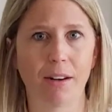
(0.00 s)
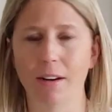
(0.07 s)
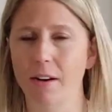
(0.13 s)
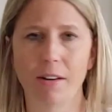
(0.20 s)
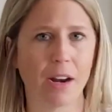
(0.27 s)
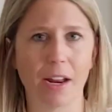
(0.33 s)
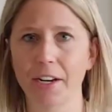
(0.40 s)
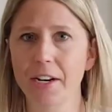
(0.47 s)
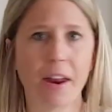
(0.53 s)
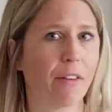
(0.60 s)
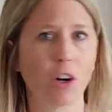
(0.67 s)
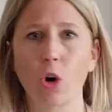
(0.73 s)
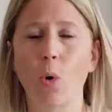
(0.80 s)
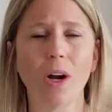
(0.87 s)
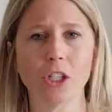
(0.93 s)
not another
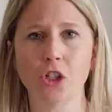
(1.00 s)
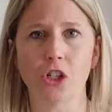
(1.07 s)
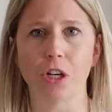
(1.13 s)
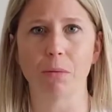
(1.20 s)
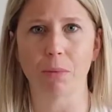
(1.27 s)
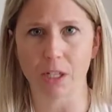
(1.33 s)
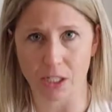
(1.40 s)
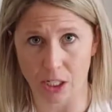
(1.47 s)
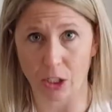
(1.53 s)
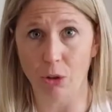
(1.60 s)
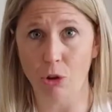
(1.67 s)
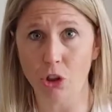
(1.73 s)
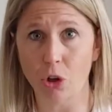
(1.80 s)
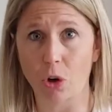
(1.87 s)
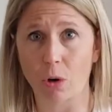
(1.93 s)
question, but a
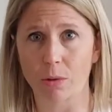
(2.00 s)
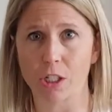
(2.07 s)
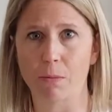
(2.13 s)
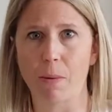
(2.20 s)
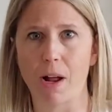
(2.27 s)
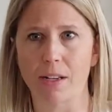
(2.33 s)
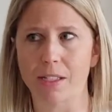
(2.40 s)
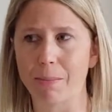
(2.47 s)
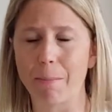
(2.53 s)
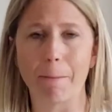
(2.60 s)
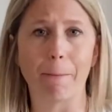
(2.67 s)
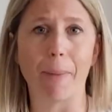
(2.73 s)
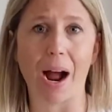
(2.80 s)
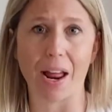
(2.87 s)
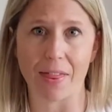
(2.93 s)
solution or a response
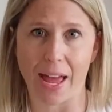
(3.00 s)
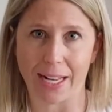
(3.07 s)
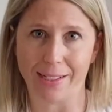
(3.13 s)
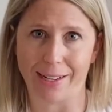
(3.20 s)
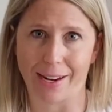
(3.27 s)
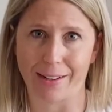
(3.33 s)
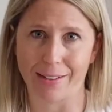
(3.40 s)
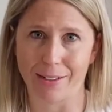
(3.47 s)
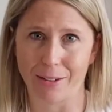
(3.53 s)
by that date.